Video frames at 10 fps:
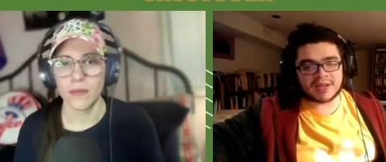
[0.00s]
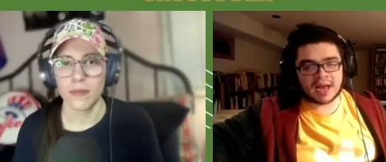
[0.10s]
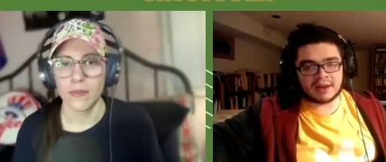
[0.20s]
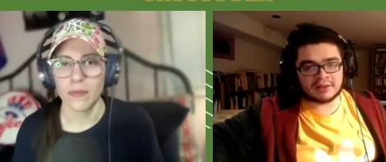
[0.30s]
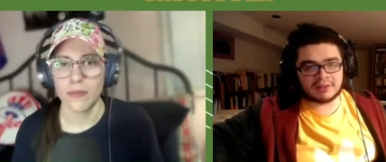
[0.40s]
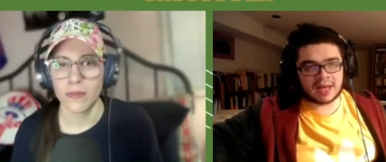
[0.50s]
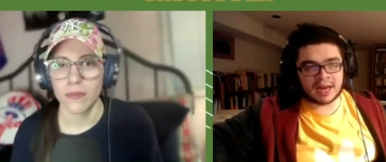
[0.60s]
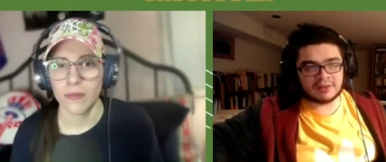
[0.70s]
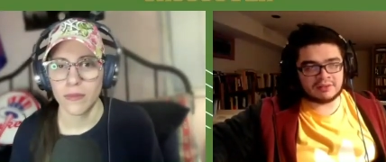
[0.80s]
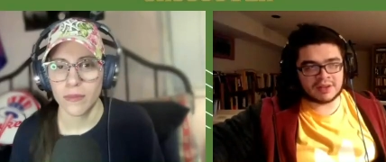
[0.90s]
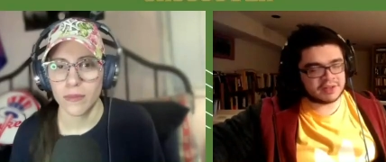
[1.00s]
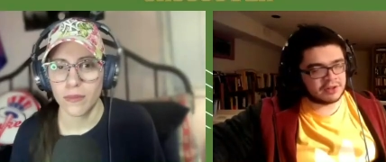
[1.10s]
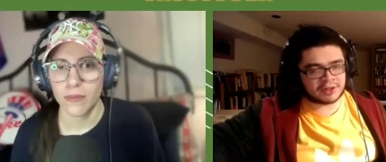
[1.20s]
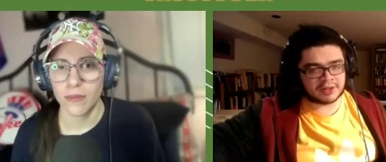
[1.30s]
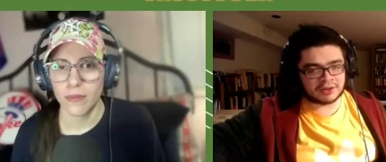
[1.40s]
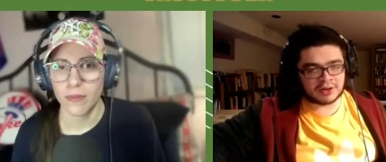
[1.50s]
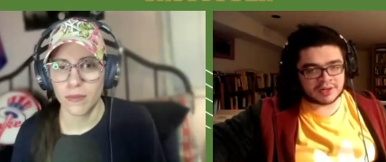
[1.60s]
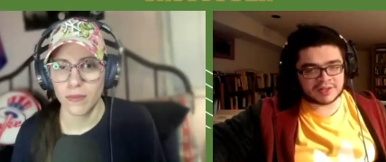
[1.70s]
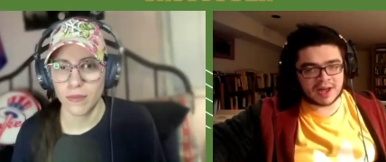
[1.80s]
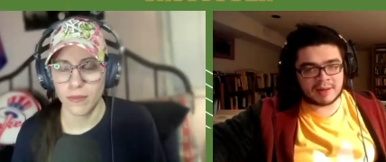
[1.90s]
Speaker 1: of signings and it doesn't look like they're
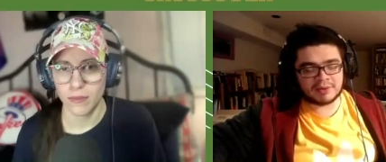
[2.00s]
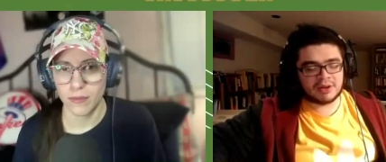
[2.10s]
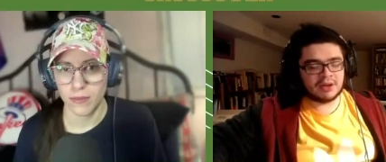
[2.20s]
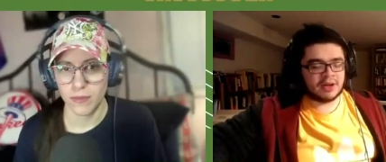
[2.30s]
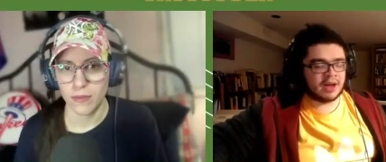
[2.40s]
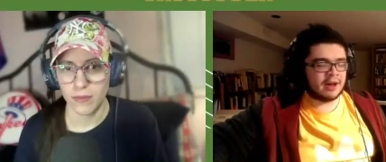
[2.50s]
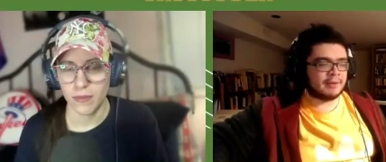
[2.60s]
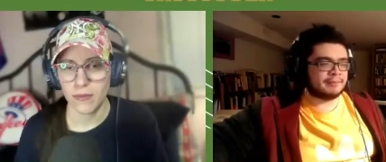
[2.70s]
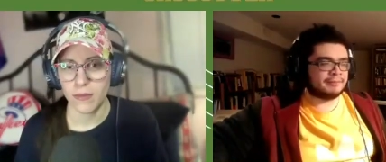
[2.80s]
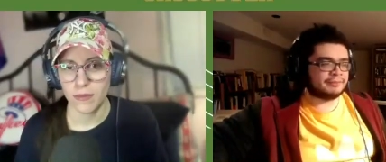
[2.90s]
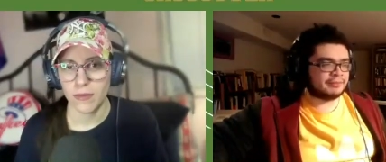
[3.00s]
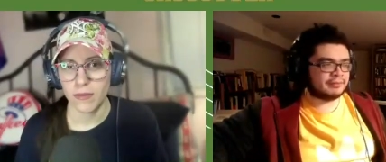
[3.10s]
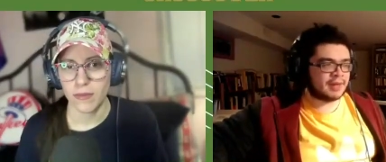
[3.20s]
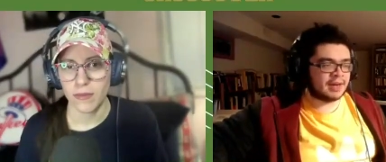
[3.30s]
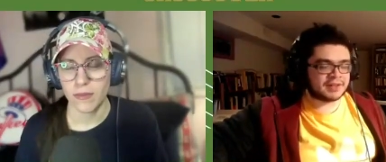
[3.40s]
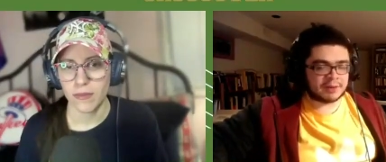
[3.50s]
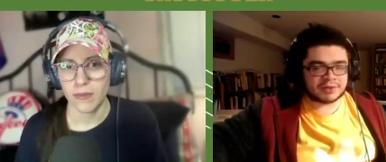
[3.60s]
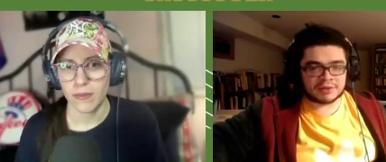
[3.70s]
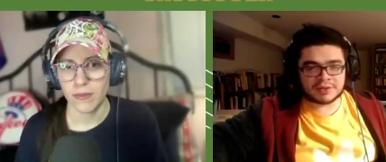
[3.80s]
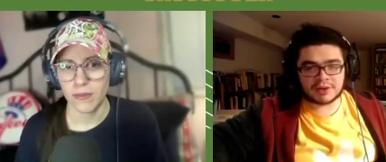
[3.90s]
going to stop um,
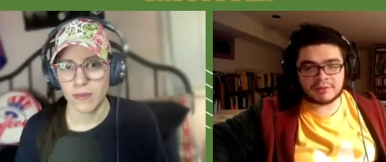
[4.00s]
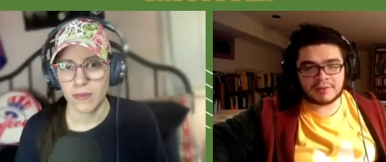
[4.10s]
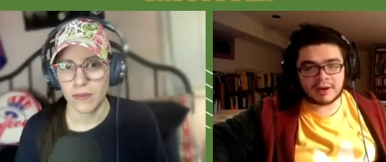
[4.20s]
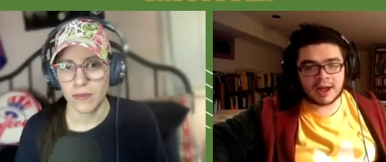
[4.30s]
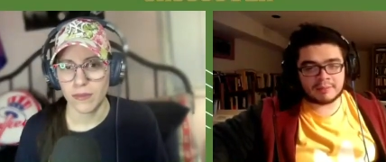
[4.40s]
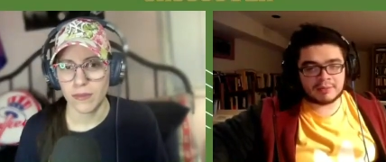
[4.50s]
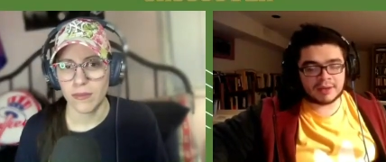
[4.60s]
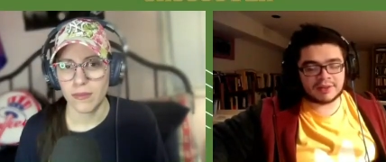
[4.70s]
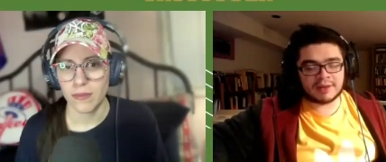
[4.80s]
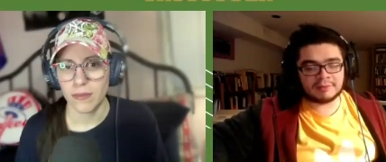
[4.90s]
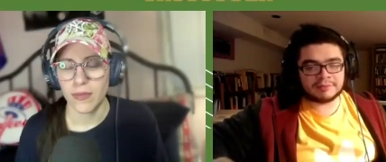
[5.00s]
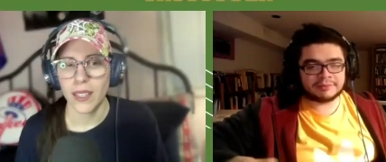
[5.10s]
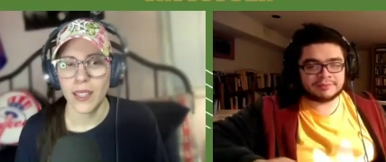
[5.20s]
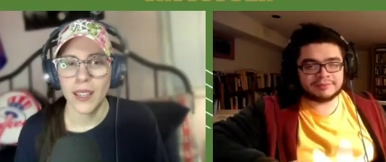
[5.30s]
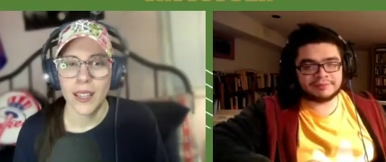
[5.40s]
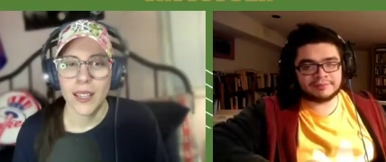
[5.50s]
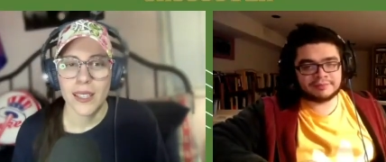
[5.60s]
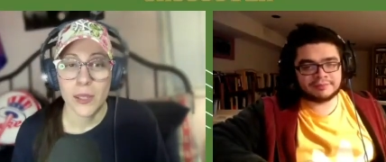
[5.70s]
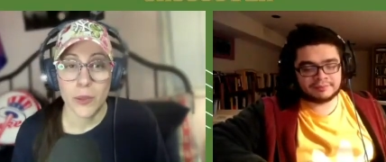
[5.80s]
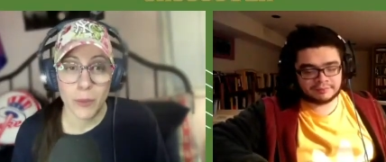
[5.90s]
anytime soon. So very happy about that.
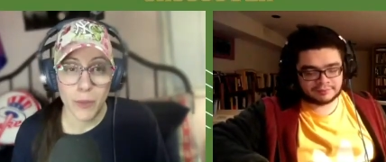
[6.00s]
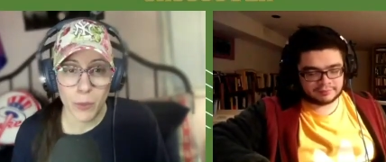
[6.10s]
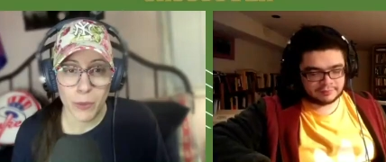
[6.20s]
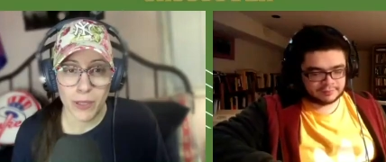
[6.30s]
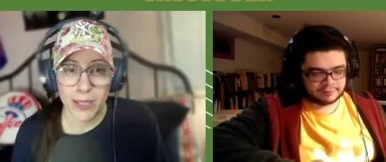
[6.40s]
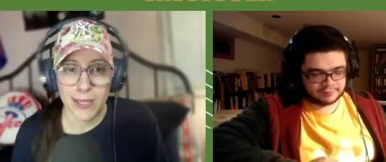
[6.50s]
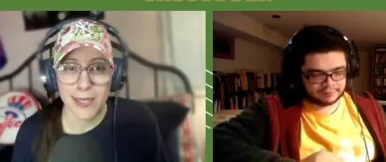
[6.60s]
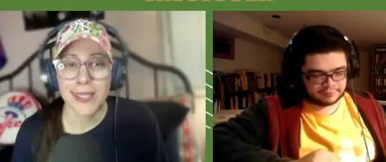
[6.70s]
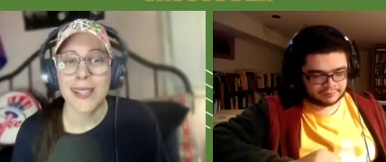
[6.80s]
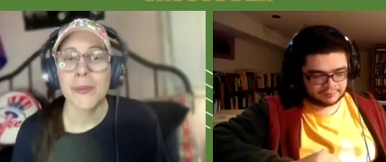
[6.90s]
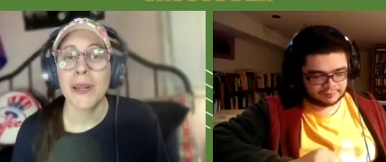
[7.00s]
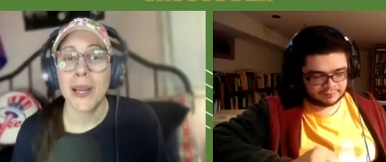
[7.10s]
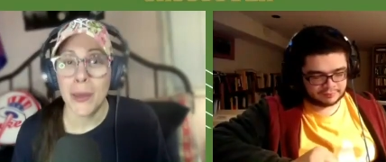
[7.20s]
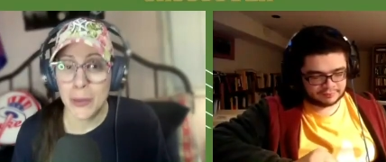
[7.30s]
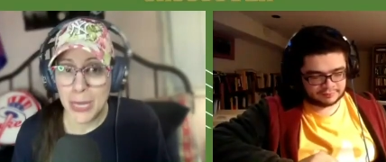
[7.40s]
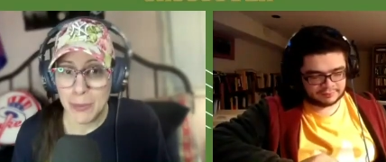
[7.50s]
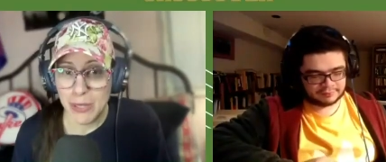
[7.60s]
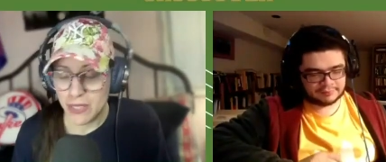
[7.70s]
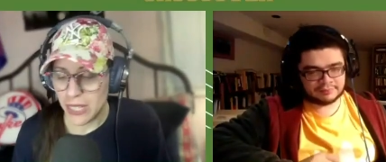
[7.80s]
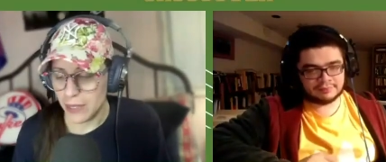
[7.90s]
Speaker 2: So, in a moment, we're going to discuss what other
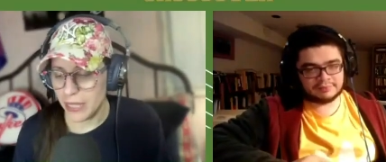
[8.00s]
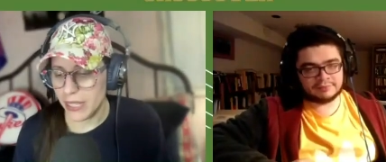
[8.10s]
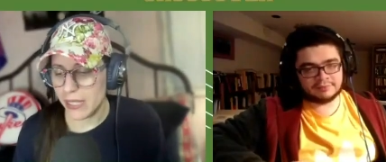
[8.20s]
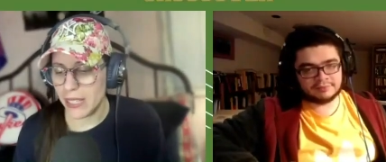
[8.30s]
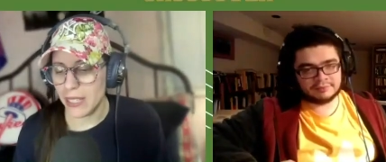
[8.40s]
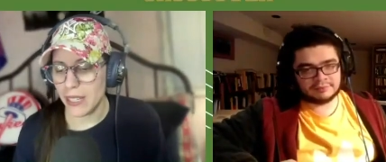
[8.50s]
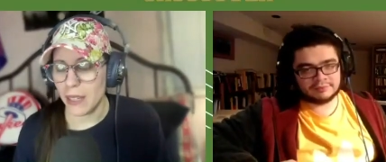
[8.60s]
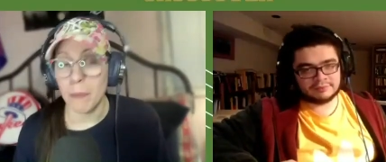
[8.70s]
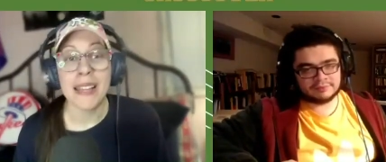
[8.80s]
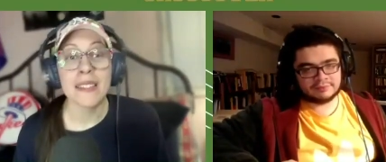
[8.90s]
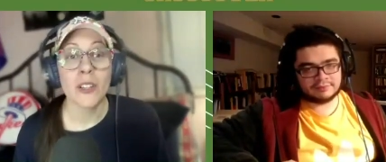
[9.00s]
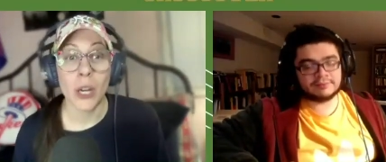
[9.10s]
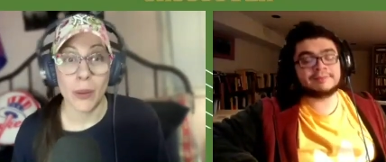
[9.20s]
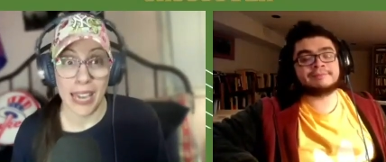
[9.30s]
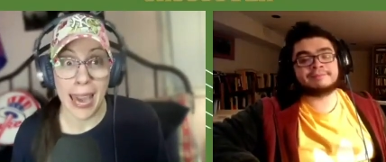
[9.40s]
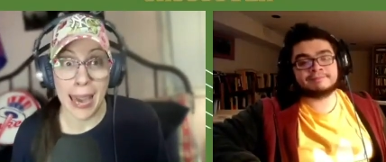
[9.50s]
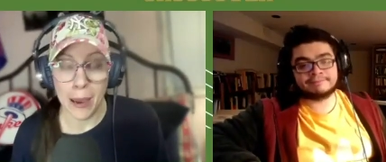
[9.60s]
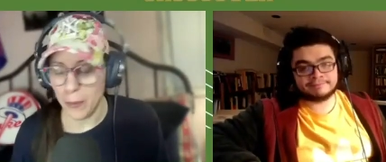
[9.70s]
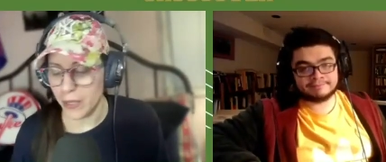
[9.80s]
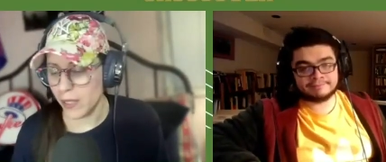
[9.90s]
teams have done because the uh, Mets are going
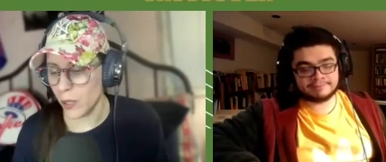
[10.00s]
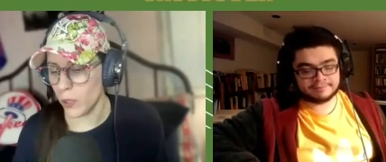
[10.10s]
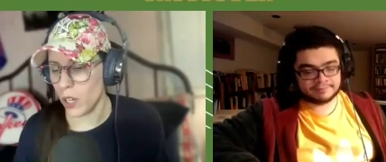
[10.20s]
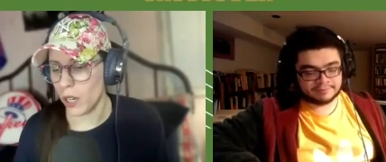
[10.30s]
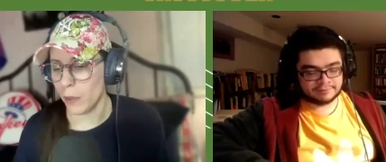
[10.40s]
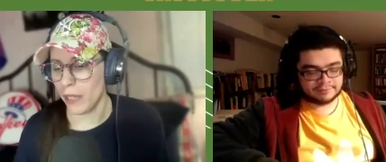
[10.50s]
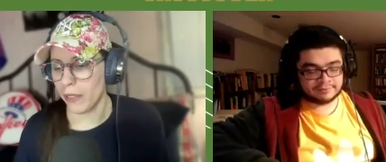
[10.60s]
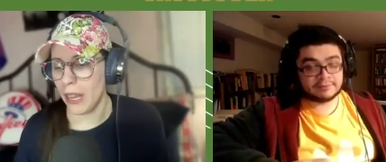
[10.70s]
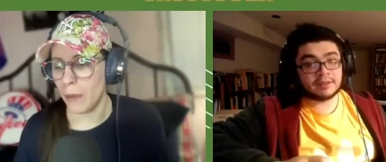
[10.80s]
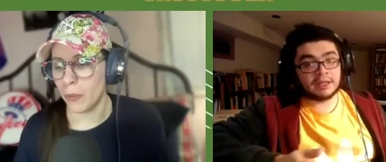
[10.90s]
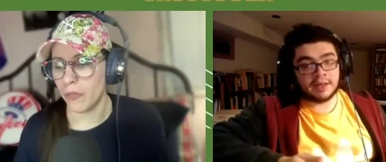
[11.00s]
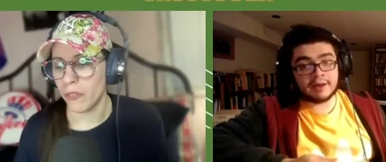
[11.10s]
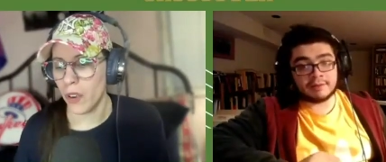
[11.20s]
ham. So, we'll talk about that. But yeah.